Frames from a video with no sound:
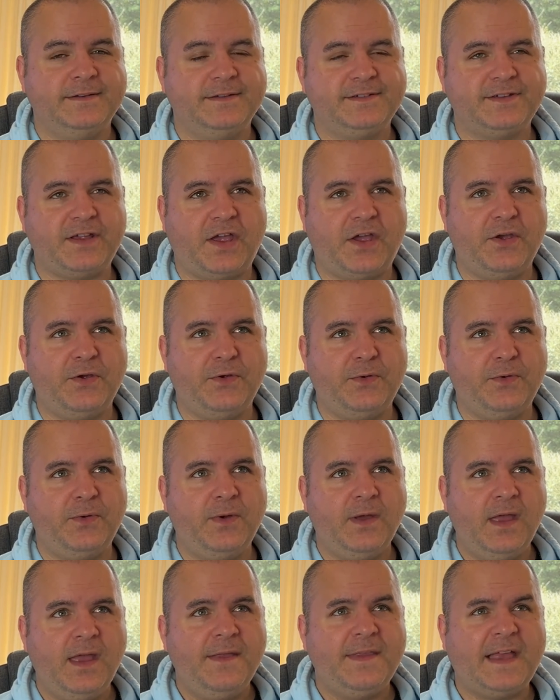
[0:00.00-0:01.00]
So
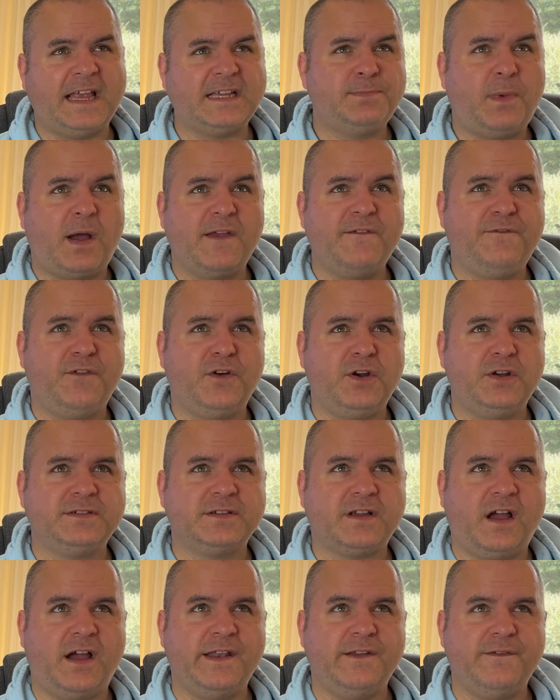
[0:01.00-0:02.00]
that's my first
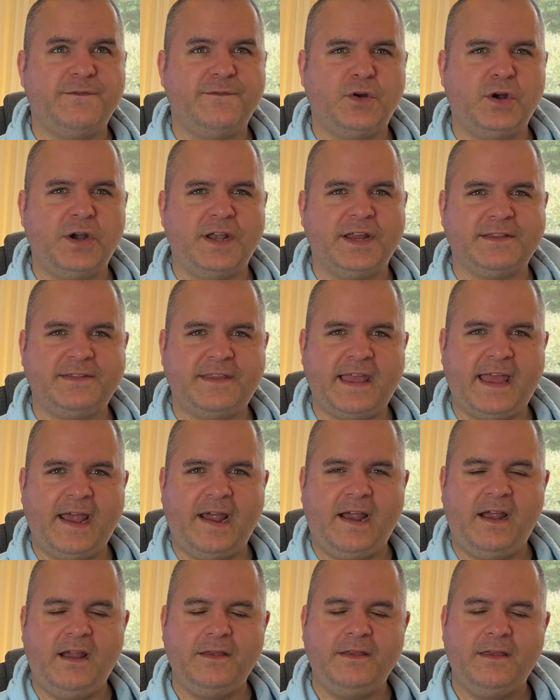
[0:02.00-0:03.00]
kind of verdict
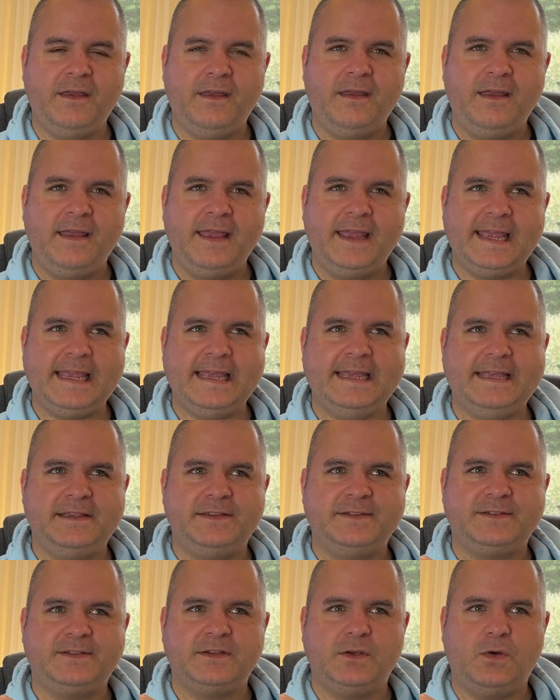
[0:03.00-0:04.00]
there,
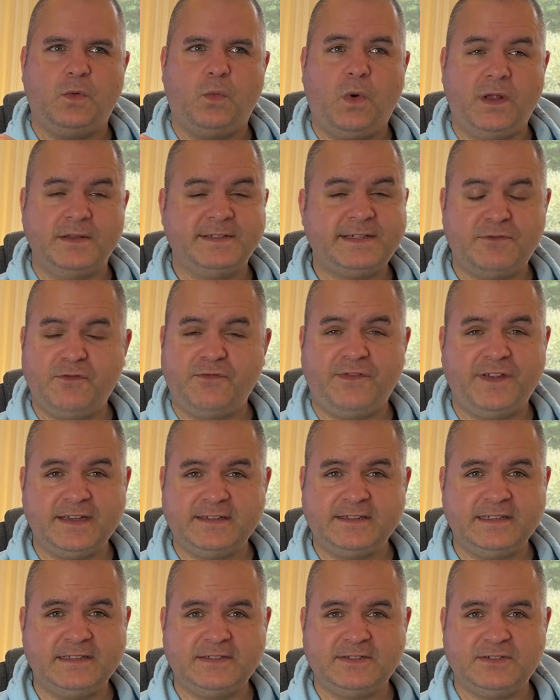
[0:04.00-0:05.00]
is once
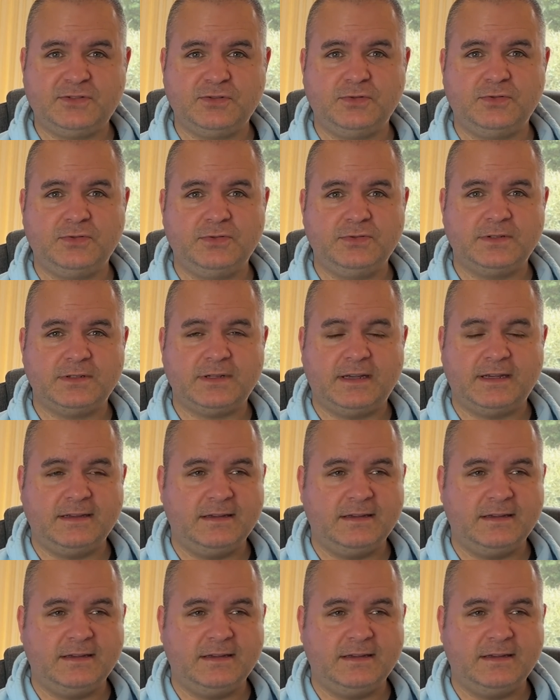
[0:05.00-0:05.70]
everything's installed,